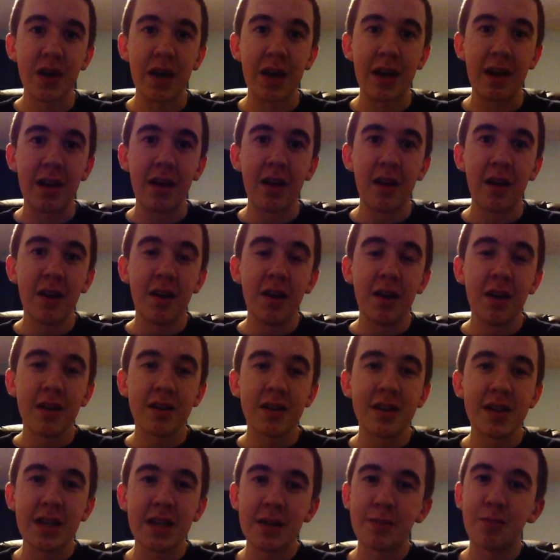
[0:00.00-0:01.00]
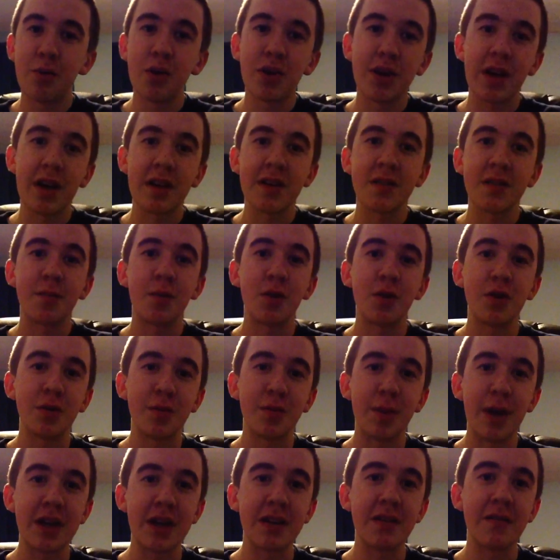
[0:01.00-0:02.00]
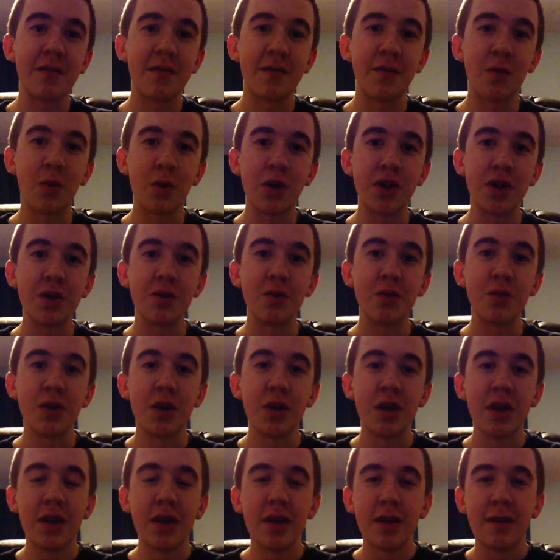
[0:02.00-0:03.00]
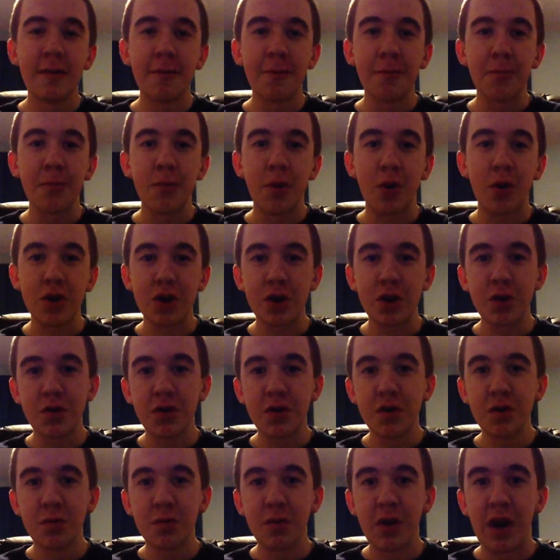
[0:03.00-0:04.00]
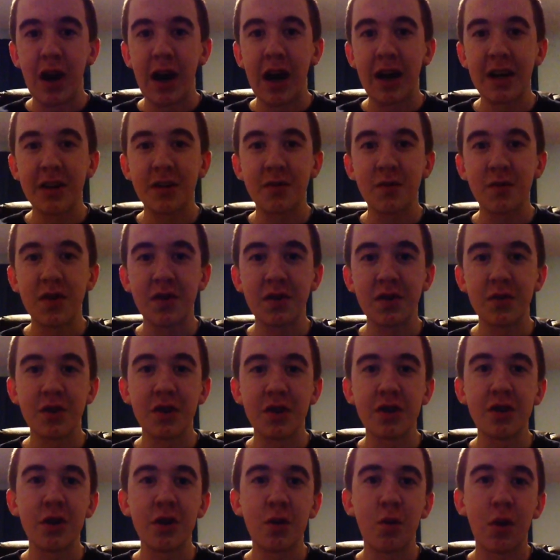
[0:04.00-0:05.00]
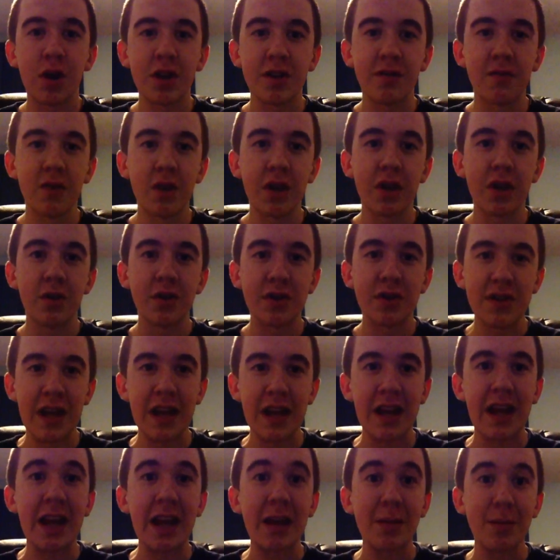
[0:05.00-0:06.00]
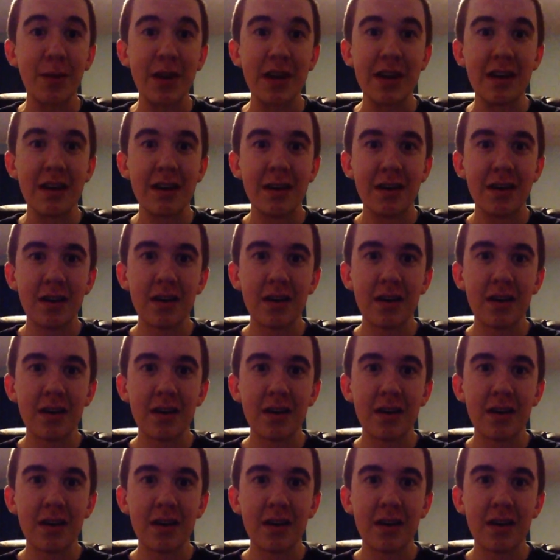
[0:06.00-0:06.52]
And to put that in perspective for you, on YouTube, the highest resolution you can watch a video is 1080p.